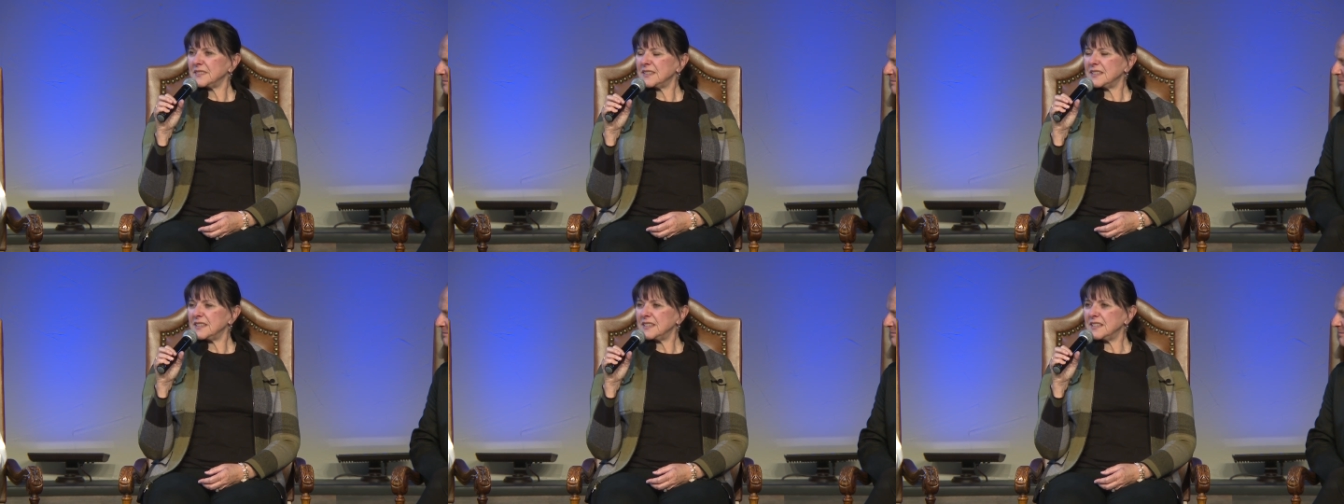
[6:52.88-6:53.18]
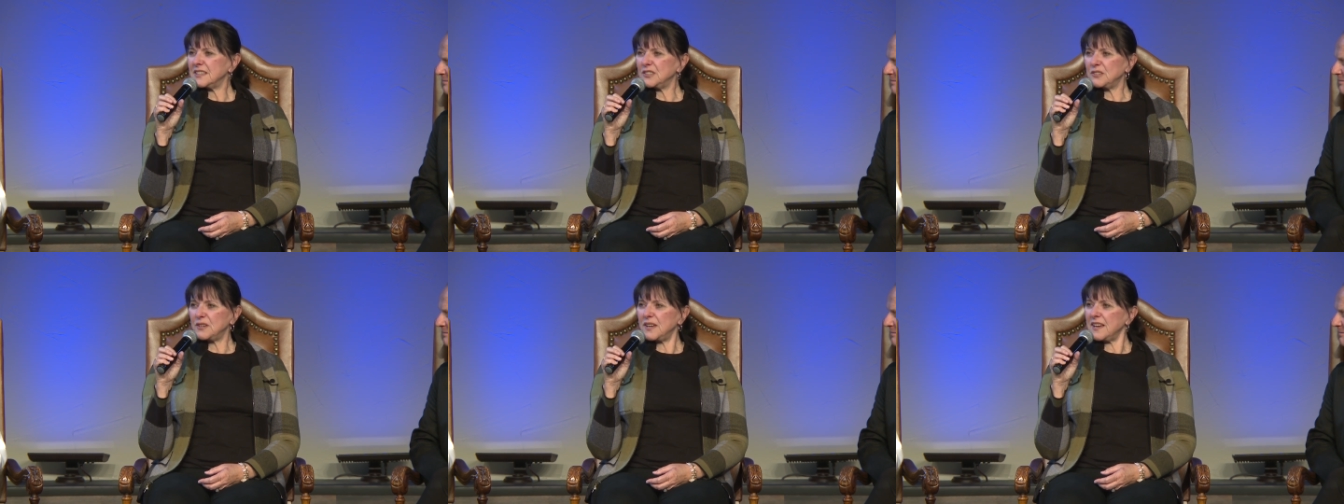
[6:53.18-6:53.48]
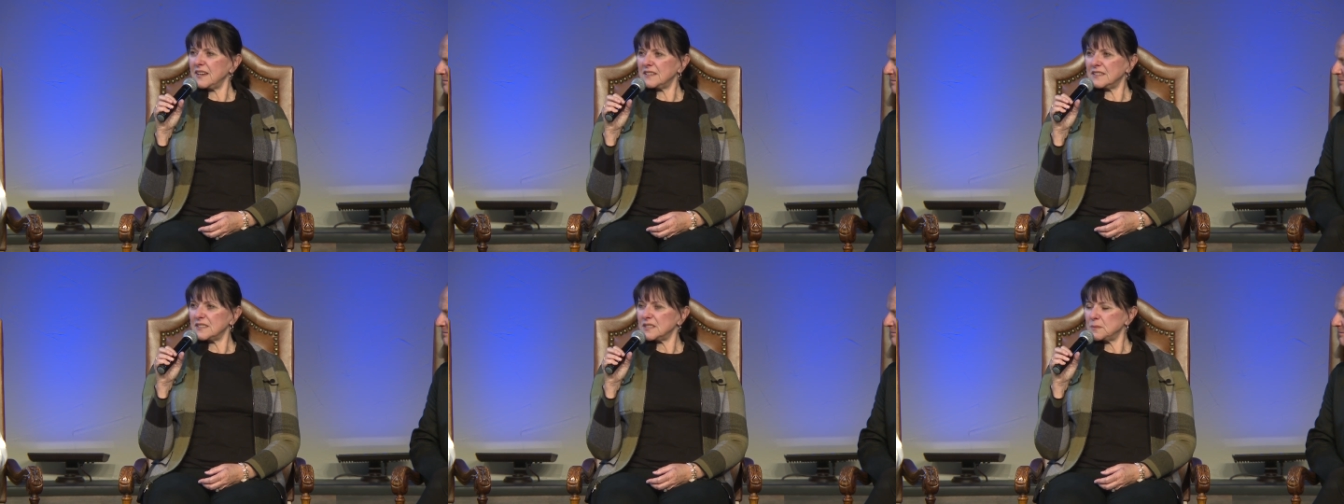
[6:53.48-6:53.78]
And you
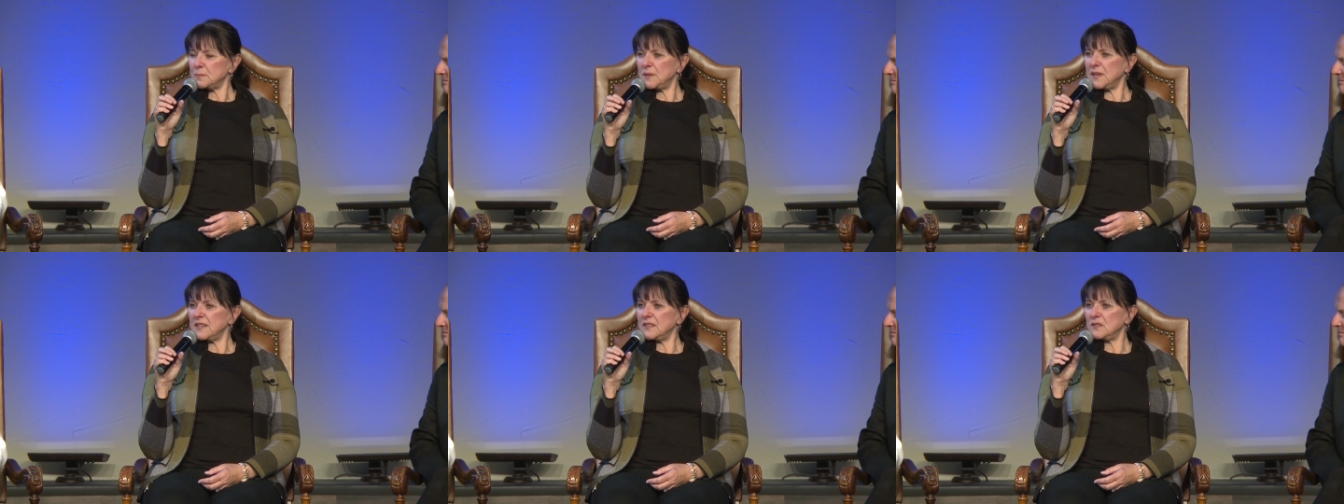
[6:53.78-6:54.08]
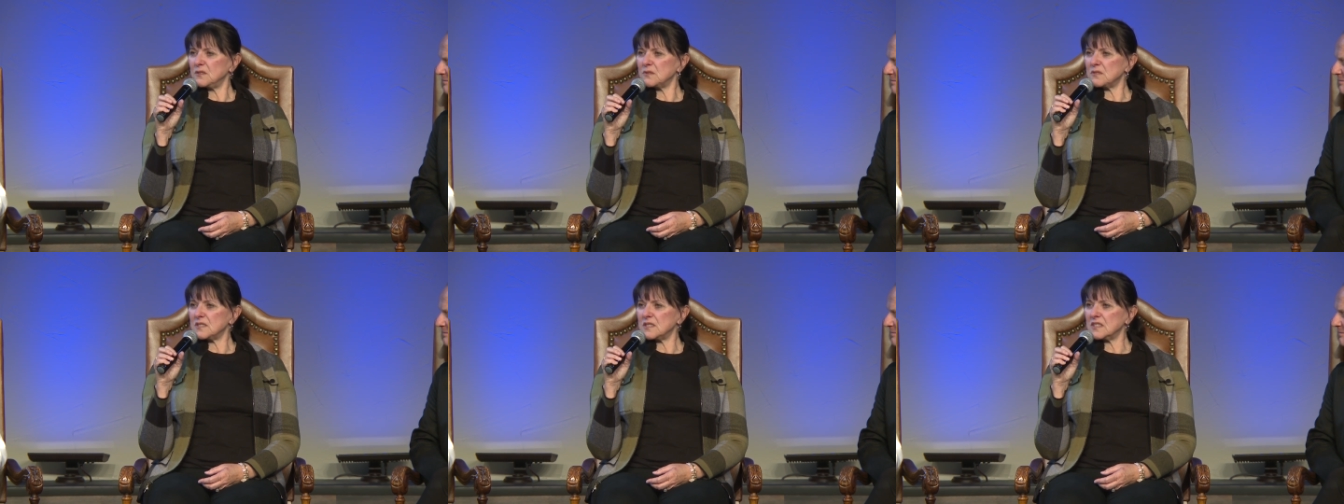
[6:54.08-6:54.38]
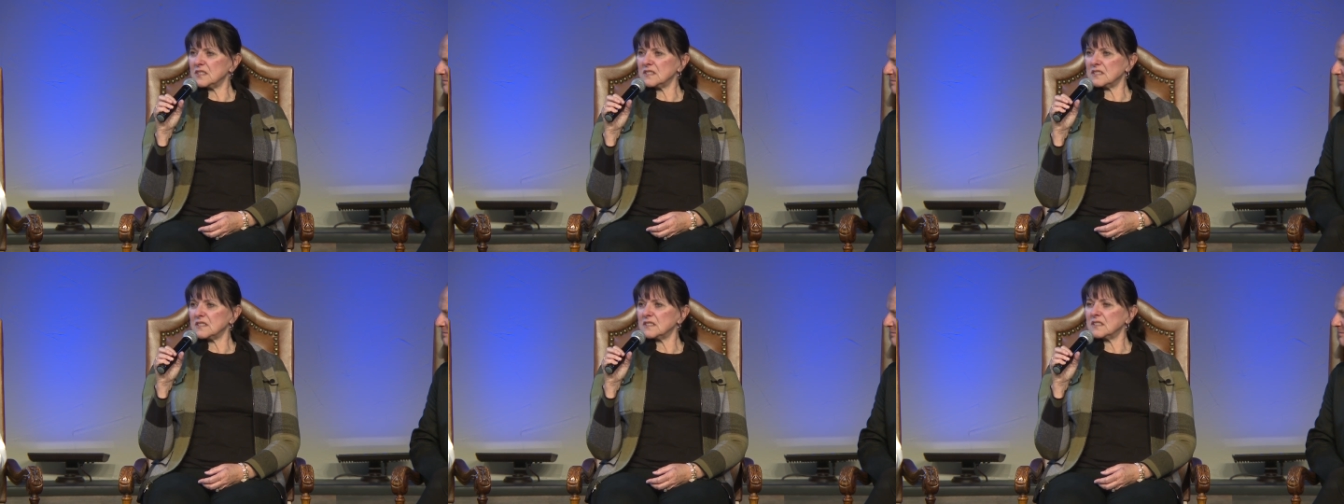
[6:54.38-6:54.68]
can't explain those
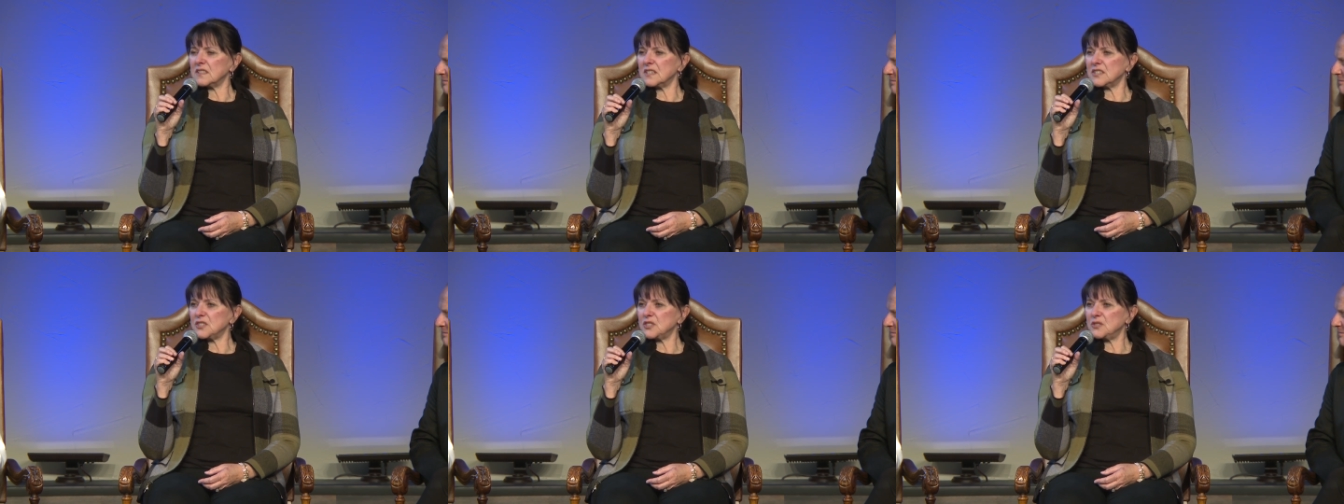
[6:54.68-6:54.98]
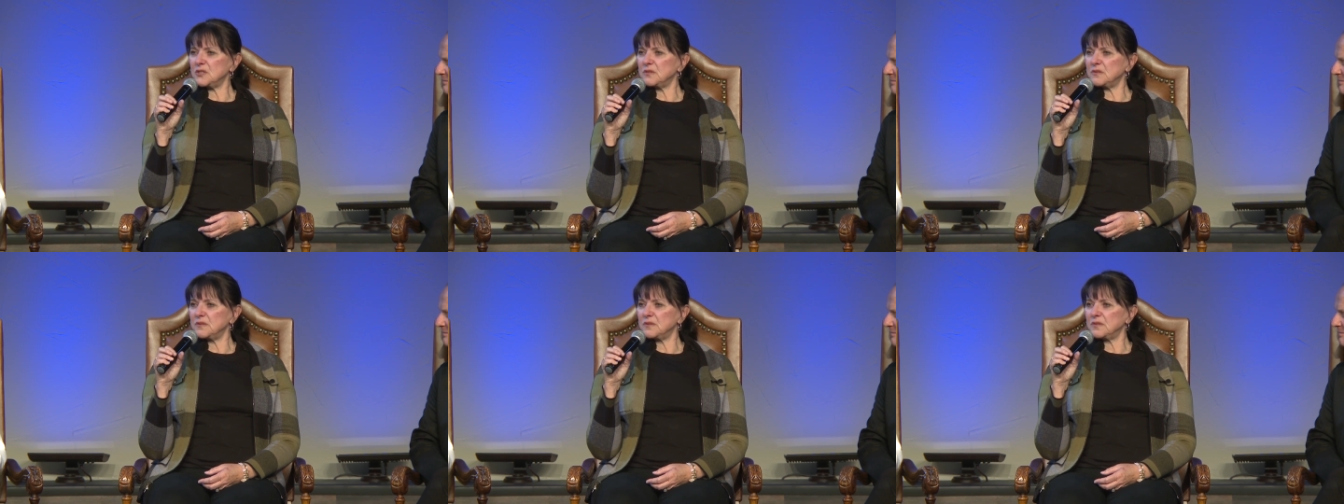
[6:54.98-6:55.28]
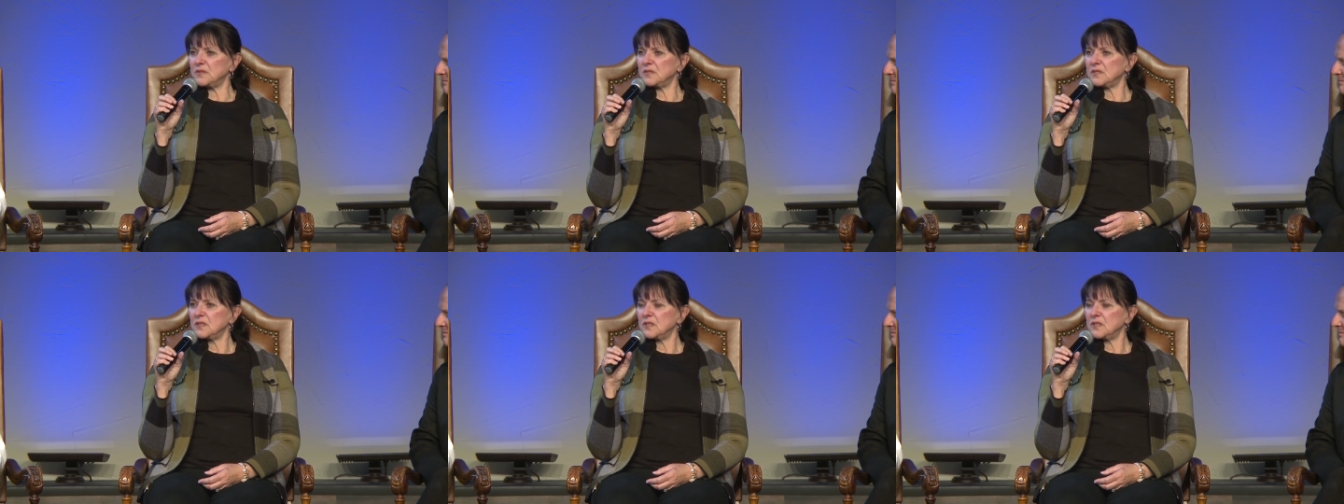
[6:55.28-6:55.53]
things unless you've